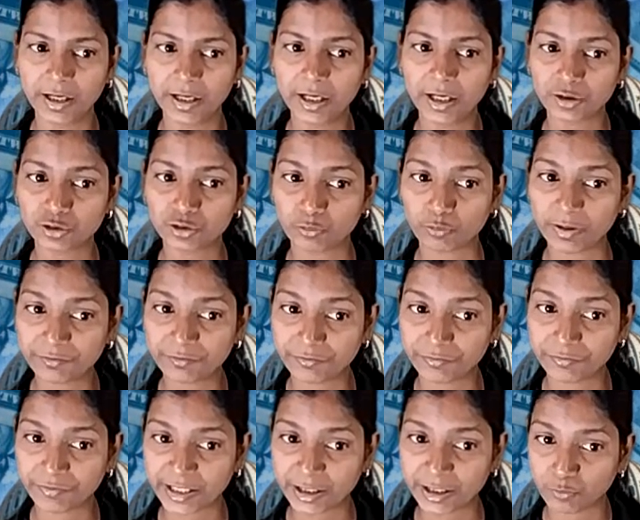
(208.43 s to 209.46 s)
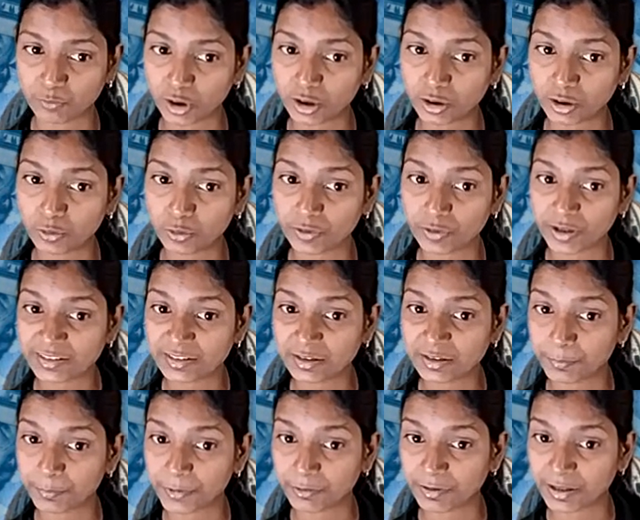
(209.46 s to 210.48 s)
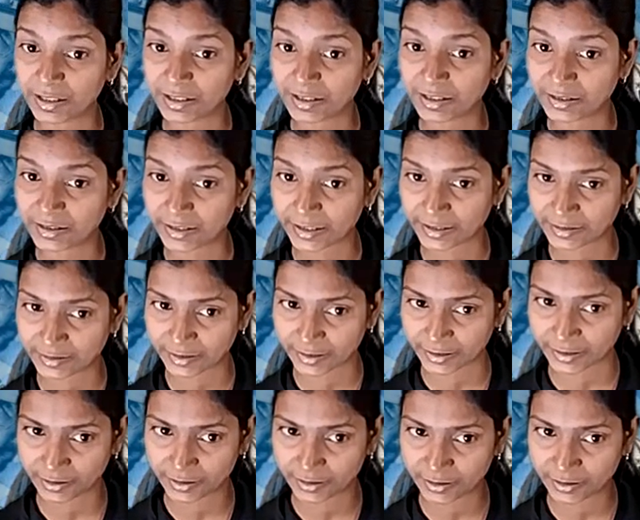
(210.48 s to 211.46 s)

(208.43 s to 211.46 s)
So when Fed want to raise the prevailing interest rate,